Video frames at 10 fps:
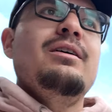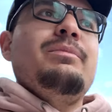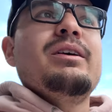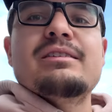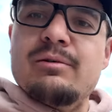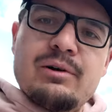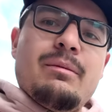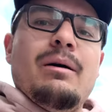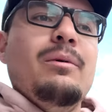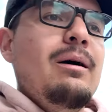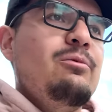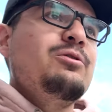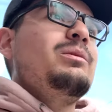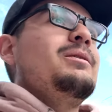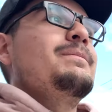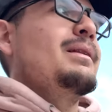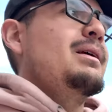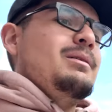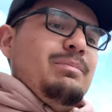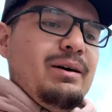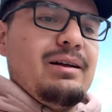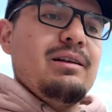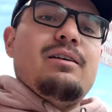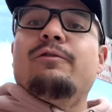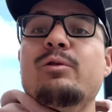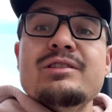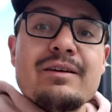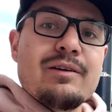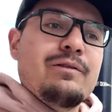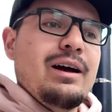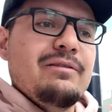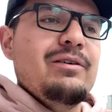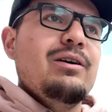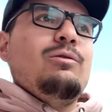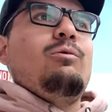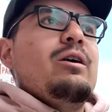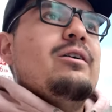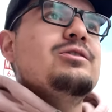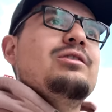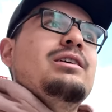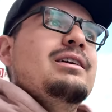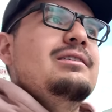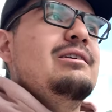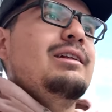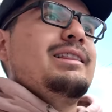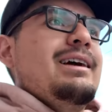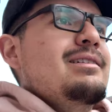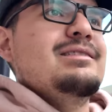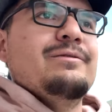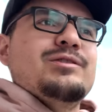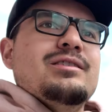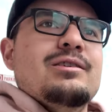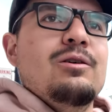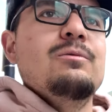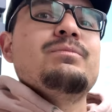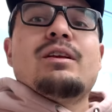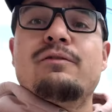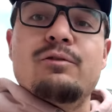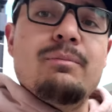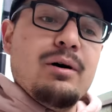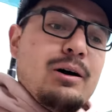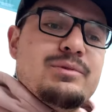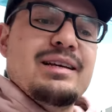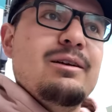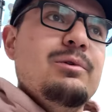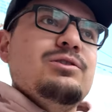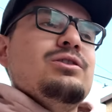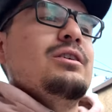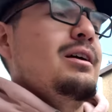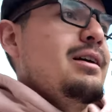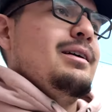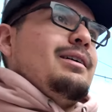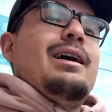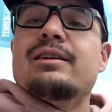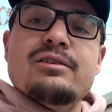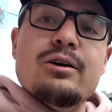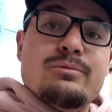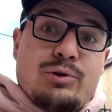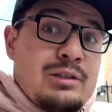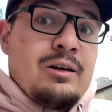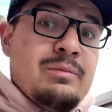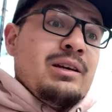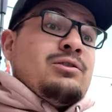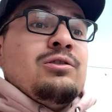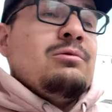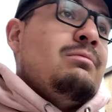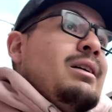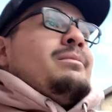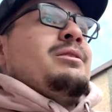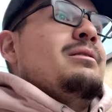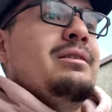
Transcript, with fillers: because I got my mom with me. But four seventy-five. Where else are you gonna get a deal like that in San Francisco for a bomb sandwich? I don't know. You tell me. Shoot, that I mean,